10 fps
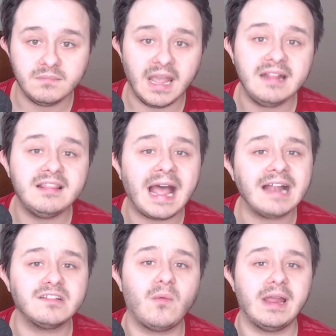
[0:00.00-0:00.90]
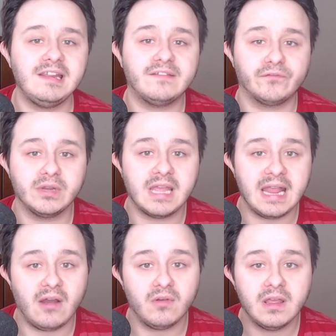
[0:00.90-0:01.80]
And that's why he's freaking
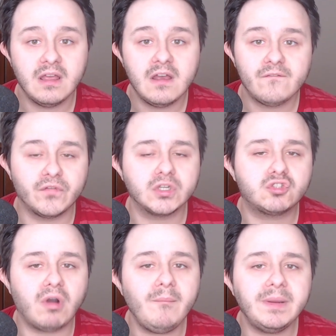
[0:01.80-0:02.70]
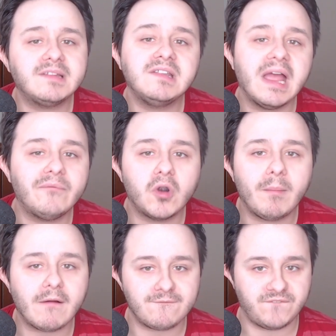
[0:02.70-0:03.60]
out. For Trump, it's never
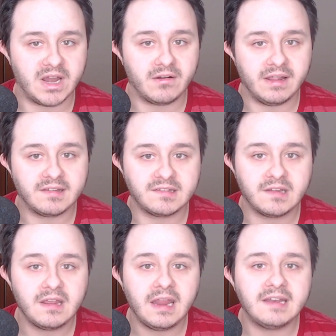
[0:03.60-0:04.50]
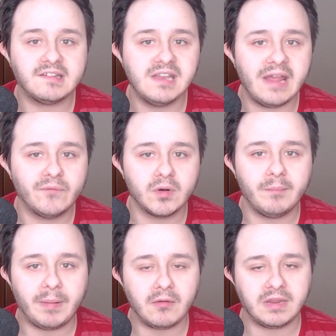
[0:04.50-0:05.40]
about fairness. It's never
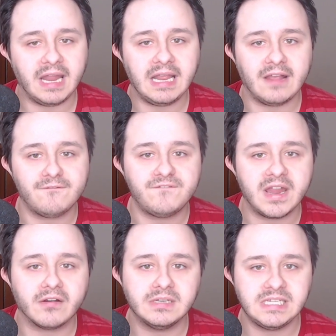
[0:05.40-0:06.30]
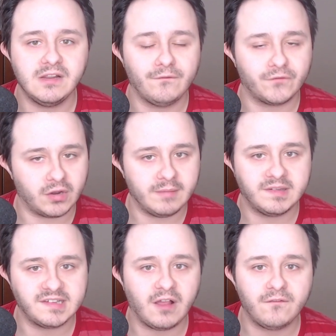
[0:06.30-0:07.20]
about getting a fair deal for
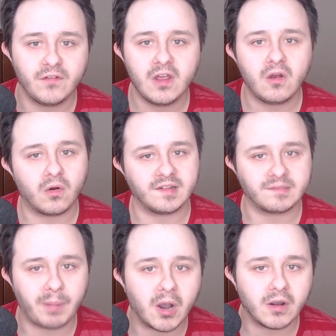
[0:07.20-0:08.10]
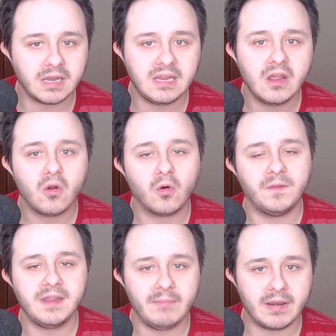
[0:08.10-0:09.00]
himself or his party or
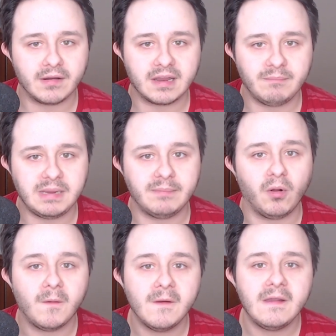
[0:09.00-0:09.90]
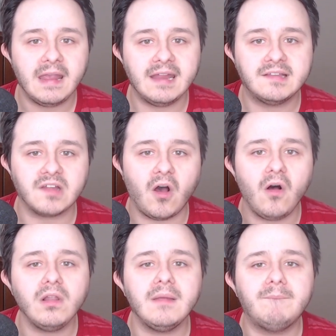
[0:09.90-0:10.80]
the American people. It's
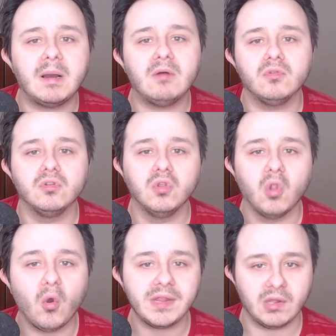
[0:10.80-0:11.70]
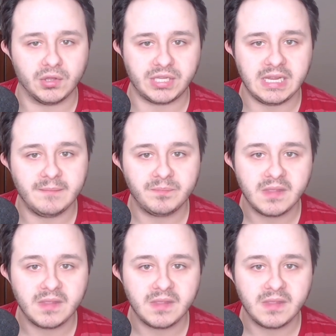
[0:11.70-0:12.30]
all about loyalty.